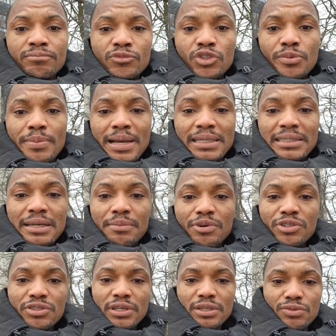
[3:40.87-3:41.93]
You must
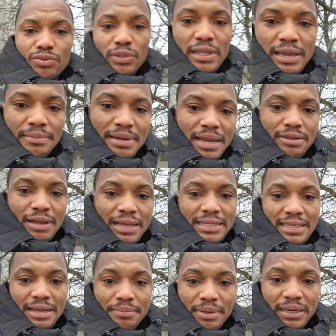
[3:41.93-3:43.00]
demonstrate to them that you are
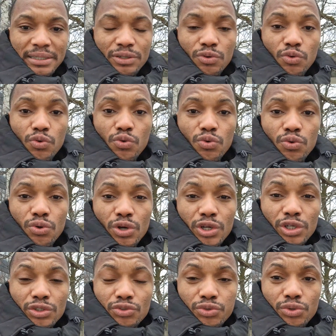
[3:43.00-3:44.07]
somebody who will
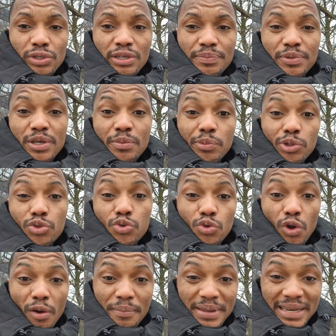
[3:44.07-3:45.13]
truly be able to
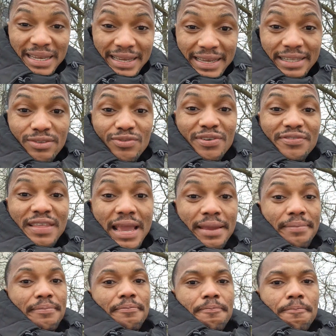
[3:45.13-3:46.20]
communicate with
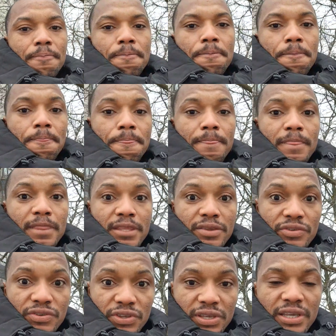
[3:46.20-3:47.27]
them.
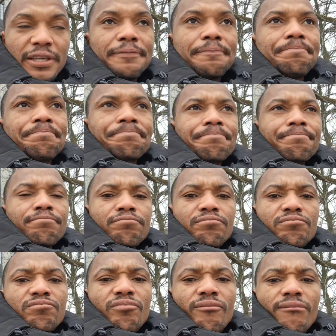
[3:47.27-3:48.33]
You see?
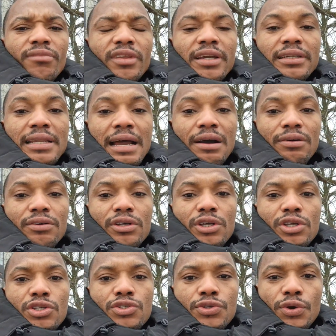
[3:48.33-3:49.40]
Now,
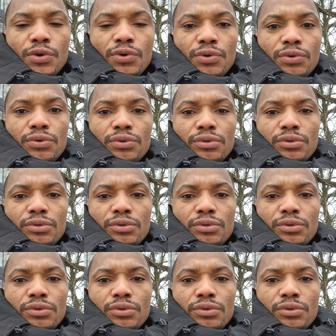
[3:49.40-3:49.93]
so